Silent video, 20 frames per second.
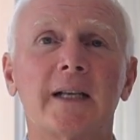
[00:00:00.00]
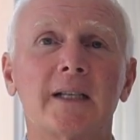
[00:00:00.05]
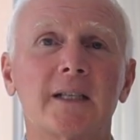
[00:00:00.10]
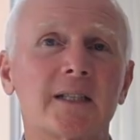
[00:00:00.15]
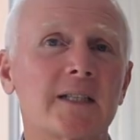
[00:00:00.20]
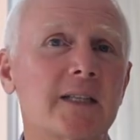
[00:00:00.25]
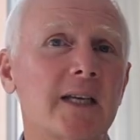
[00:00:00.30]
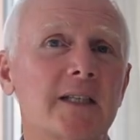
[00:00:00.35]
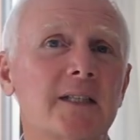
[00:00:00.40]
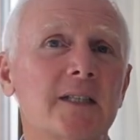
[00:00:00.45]

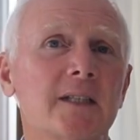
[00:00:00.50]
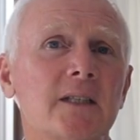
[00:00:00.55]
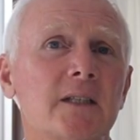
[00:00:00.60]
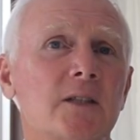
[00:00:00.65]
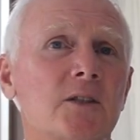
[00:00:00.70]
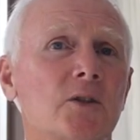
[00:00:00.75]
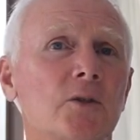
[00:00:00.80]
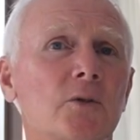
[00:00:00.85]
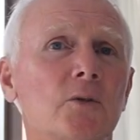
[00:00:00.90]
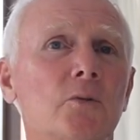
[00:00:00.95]

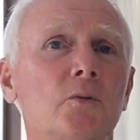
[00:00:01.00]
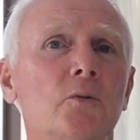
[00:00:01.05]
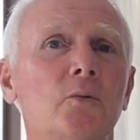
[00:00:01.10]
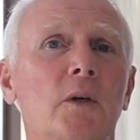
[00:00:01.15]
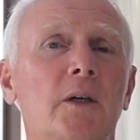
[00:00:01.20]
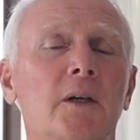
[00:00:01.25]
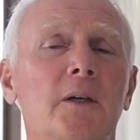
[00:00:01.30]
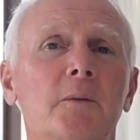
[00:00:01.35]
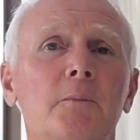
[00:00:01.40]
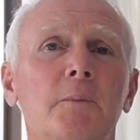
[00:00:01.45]
anesthetic
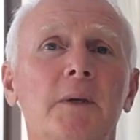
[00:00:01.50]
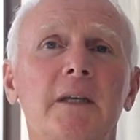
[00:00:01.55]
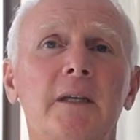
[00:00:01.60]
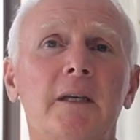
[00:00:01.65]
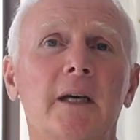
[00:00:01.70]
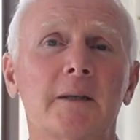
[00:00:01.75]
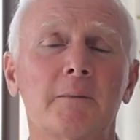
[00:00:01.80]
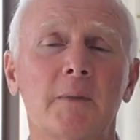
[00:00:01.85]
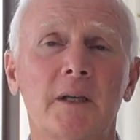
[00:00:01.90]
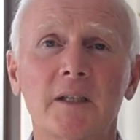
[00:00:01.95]
to
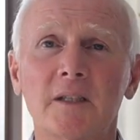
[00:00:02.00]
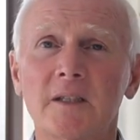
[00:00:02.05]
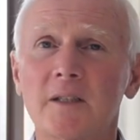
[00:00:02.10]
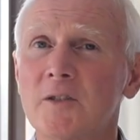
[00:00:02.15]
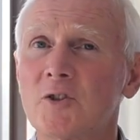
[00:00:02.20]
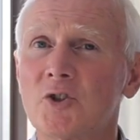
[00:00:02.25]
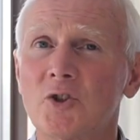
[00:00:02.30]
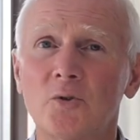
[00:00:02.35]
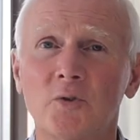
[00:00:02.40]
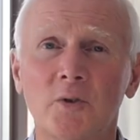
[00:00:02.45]
be
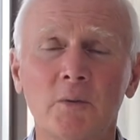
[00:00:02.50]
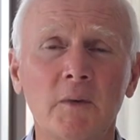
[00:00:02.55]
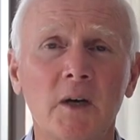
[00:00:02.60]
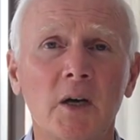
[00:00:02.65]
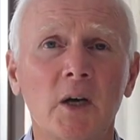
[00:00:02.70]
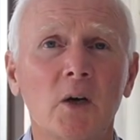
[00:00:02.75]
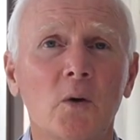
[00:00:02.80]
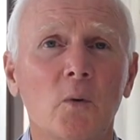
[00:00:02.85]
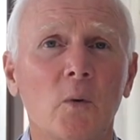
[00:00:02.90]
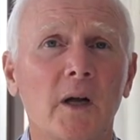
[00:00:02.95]
administered to them
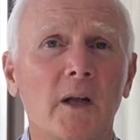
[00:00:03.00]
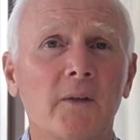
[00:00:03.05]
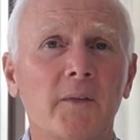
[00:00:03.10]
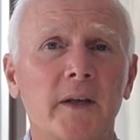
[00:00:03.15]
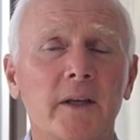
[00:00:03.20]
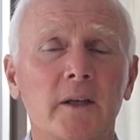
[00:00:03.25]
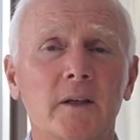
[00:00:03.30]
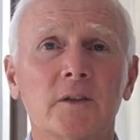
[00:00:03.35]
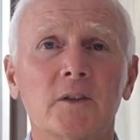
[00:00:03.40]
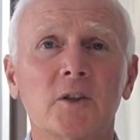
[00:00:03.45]
while
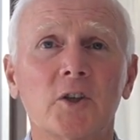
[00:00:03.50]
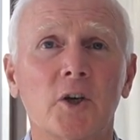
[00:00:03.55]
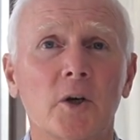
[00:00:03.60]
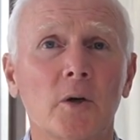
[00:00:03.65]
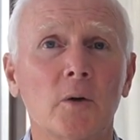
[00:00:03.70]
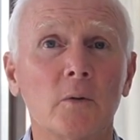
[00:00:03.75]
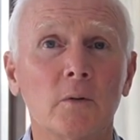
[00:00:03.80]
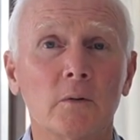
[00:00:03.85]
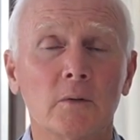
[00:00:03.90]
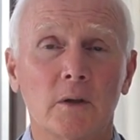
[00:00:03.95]
they
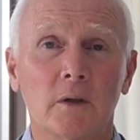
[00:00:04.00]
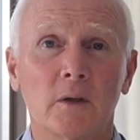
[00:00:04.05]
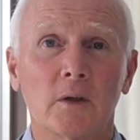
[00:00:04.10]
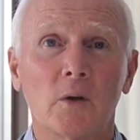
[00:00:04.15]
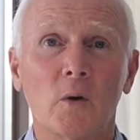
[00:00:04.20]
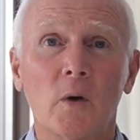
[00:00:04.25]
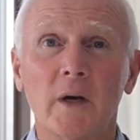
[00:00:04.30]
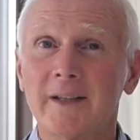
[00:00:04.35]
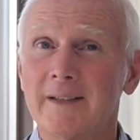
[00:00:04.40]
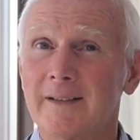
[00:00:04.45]
undergo
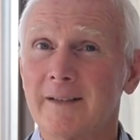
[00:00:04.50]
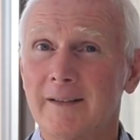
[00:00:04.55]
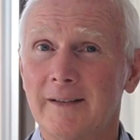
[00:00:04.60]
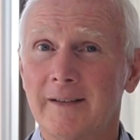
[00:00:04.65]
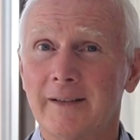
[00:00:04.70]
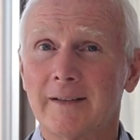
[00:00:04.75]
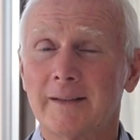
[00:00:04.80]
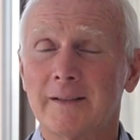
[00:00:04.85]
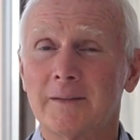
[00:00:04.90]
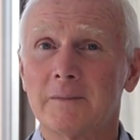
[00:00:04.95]
quite
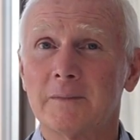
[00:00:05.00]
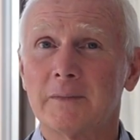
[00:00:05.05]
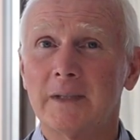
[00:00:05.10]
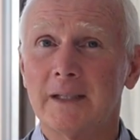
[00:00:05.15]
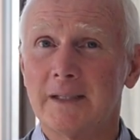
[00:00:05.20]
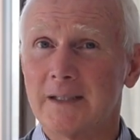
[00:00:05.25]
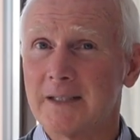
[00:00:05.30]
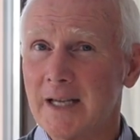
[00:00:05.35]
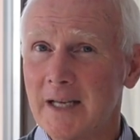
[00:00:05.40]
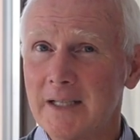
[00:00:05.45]

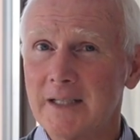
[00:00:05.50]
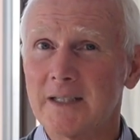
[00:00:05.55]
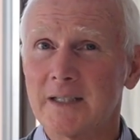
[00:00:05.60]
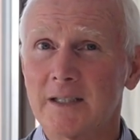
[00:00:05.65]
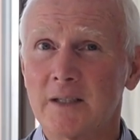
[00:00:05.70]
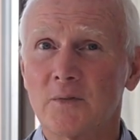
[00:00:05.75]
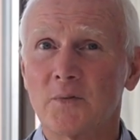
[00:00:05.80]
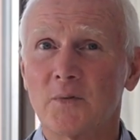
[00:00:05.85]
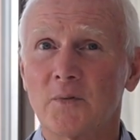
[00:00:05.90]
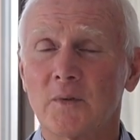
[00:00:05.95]

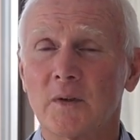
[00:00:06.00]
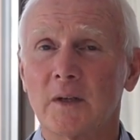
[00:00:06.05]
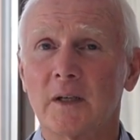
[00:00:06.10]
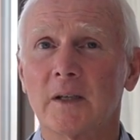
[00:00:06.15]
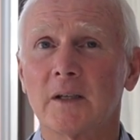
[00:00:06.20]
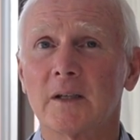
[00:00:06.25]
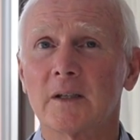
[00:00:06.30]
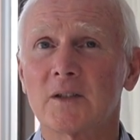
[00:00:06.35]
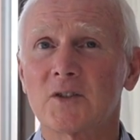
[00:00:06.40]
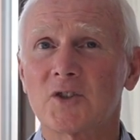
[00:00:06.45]
intensive
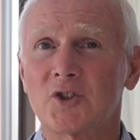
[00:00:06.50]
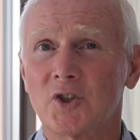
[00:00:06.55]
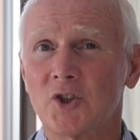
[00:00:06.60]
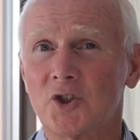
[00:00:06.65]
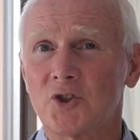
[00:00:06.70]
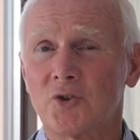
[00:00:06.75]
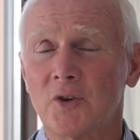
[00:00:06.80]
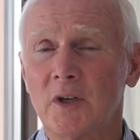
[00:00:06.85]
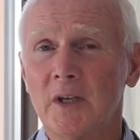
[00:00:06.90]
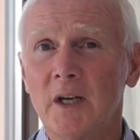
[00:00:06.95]

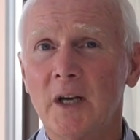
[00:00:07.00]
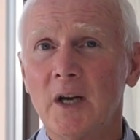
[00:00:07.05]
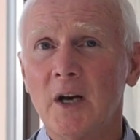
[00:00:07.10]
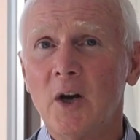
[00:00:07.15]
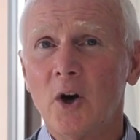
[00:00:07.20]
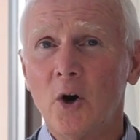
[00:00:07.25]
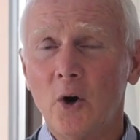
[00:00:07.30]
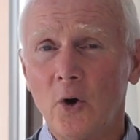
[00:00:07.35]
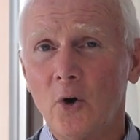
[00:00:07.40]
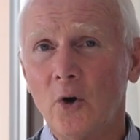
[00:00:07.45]
surgery,
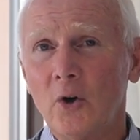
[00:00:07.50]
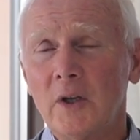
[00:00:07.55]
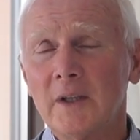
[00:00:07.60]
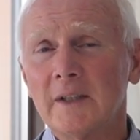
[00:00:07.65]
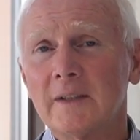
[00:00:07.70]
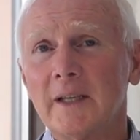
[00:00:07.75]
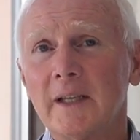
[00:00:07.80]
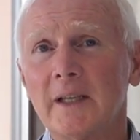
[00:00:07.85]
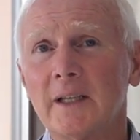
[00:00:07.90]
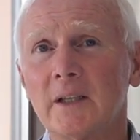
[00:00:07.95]
or
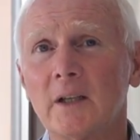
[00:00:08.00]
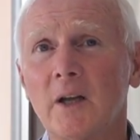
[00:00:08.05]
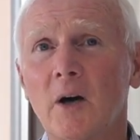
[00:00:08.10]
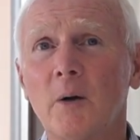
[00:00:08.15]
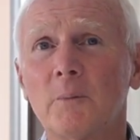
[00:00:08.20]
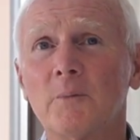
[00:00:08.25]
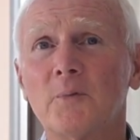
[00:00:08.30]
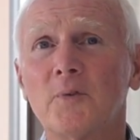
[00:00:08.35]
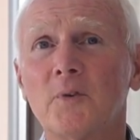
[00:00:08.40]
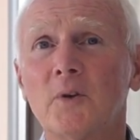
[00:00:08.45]
they can
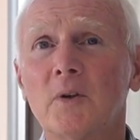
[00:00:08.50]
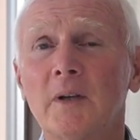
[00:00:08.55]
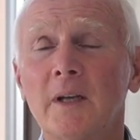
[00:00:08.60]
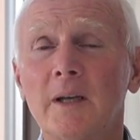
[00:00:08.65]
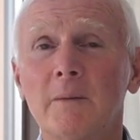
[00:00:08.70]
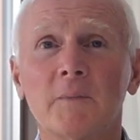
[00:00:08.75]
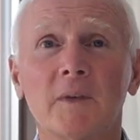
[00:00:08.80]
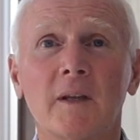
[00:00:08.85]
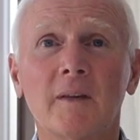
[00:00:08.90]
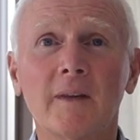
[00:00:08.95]
opt for
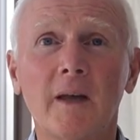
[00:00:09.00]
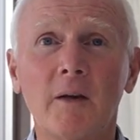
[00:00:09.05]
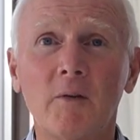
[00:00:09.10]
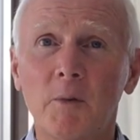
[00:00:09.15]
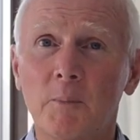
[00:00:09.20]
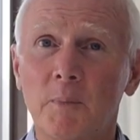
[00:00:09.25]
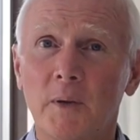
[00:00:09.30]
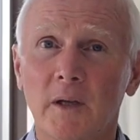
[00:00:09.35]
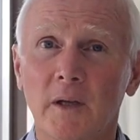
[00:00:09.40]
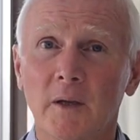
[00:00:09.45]

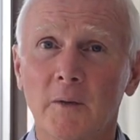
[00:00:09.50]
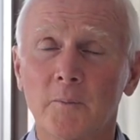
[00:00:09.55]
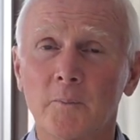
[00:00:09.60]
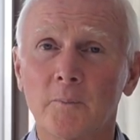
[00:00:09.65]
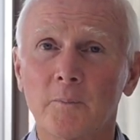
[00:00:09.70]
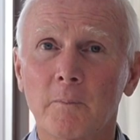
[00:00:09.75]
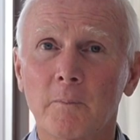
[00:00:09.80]
hypnotherapy